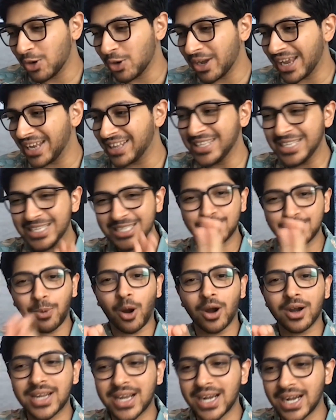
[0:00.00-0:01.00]
In these
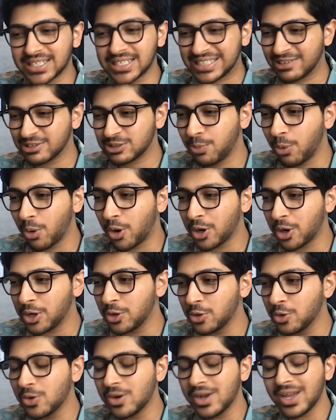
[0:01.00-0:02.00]
podcasts, I've spoken
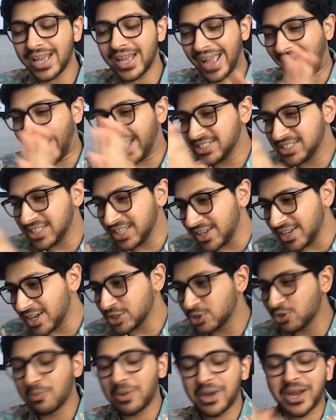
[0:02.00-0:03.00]
to engineers
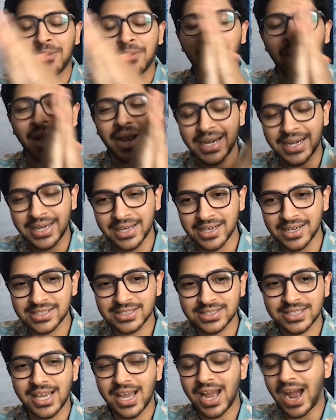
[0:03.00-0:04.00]
who become marketeers,
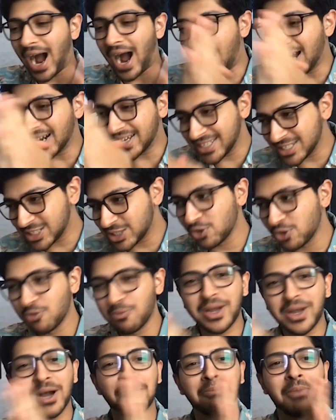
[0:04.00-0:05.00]
artists who
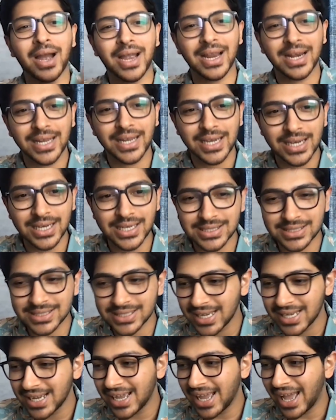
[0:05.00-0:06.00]
become marketeers,
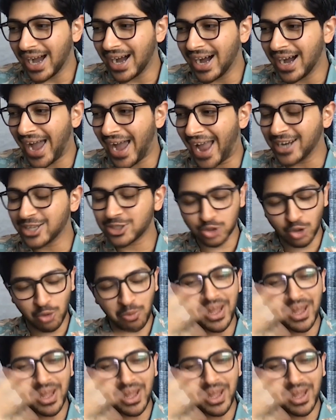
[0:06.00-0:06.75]
and so